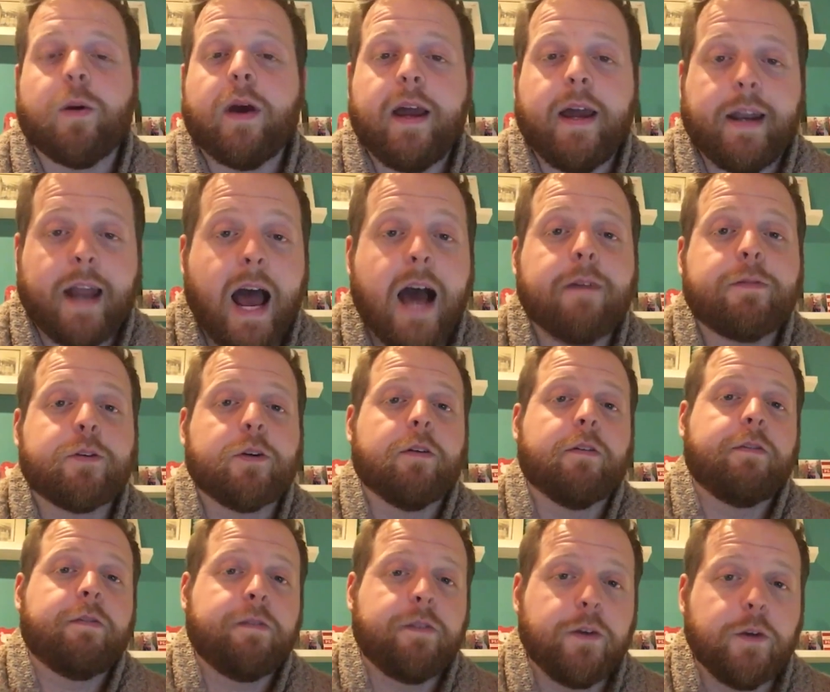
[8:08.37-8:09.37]
And after a
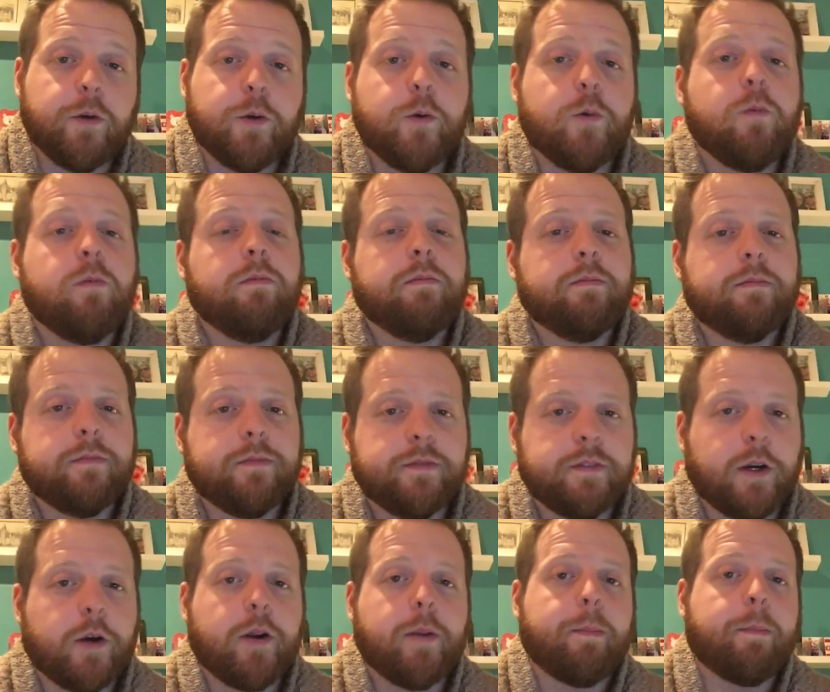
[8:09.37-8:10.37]
few
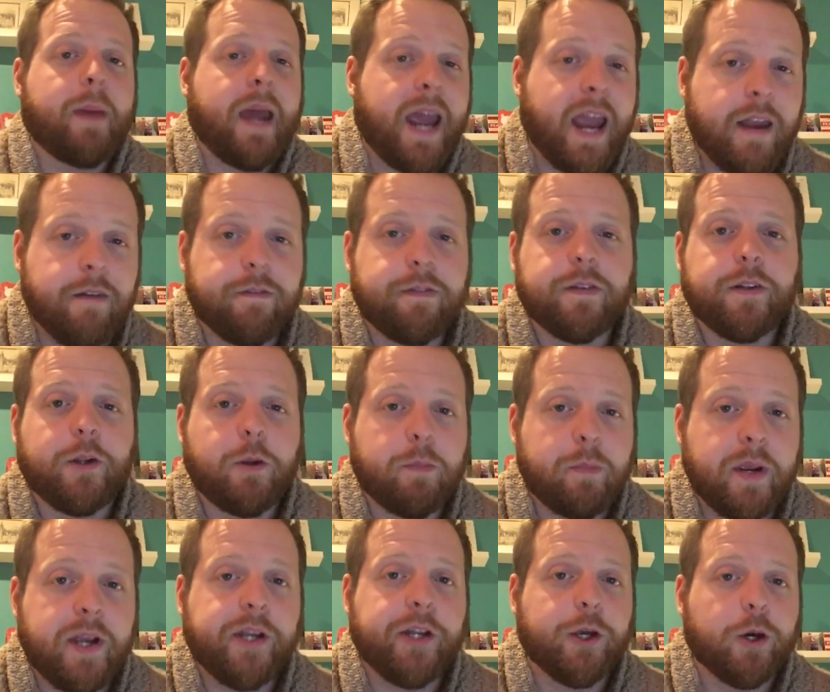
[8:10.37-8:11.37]
very painfully
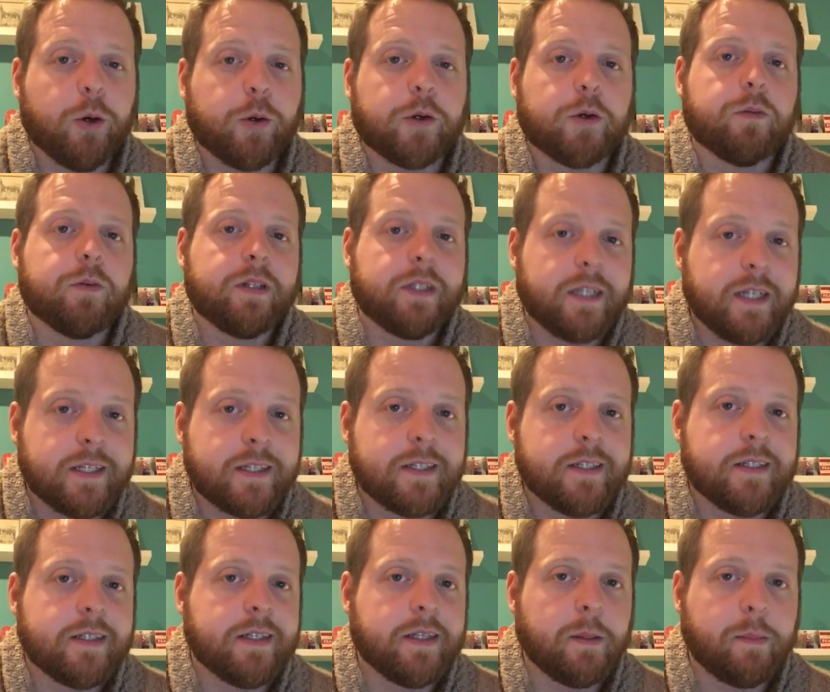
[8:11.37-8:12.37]
mediocre
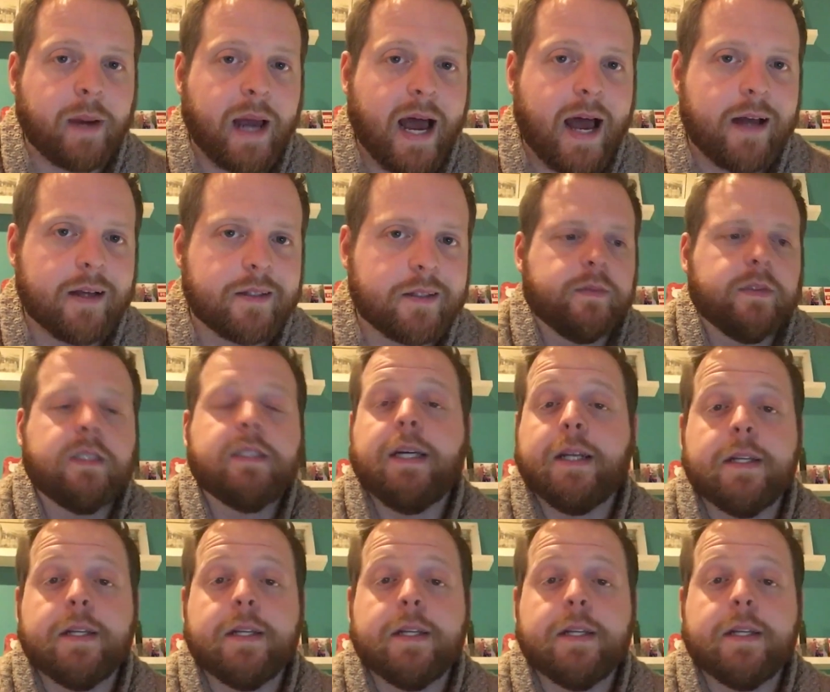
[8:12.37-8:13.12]
releases in the past,